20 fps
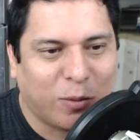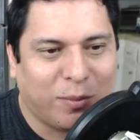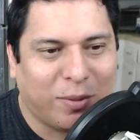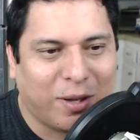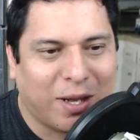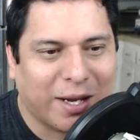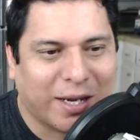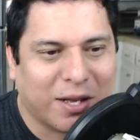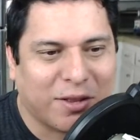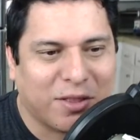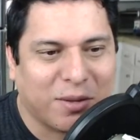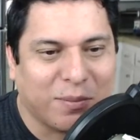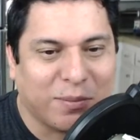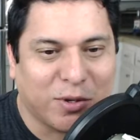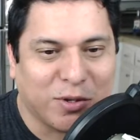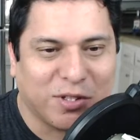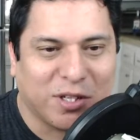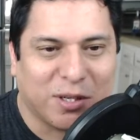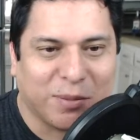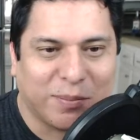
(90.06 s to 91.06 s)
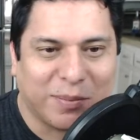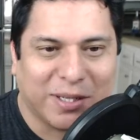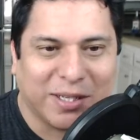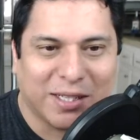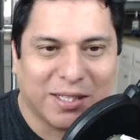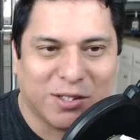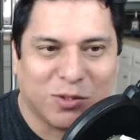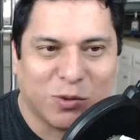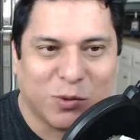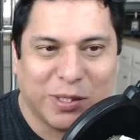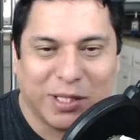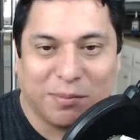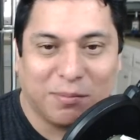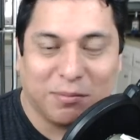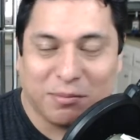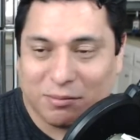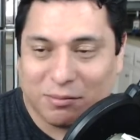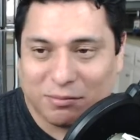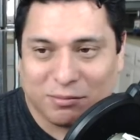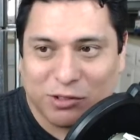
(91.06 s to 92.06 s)
block out the music because we
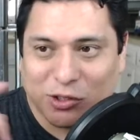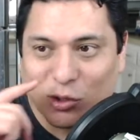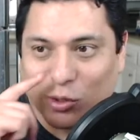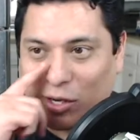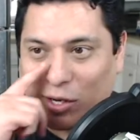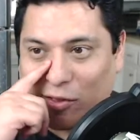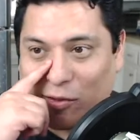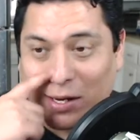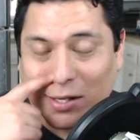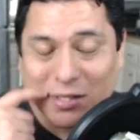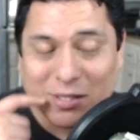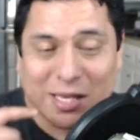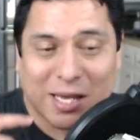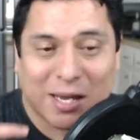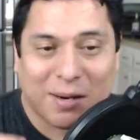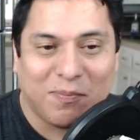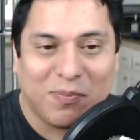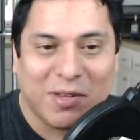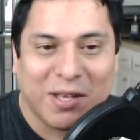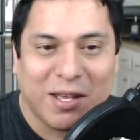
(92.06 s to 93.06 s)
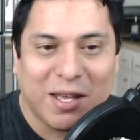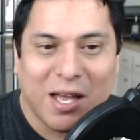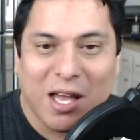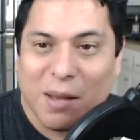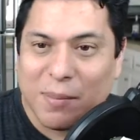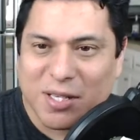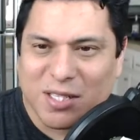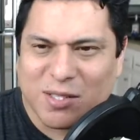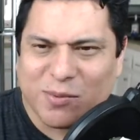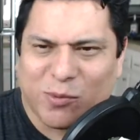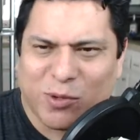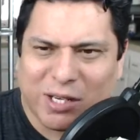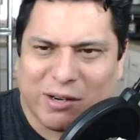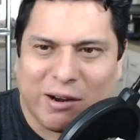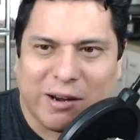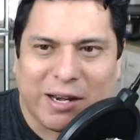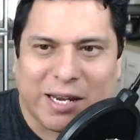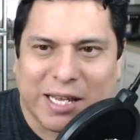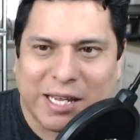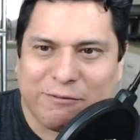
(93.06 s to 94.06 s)
don't know the rights to that. But some really
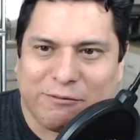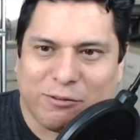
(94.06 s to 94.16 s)
great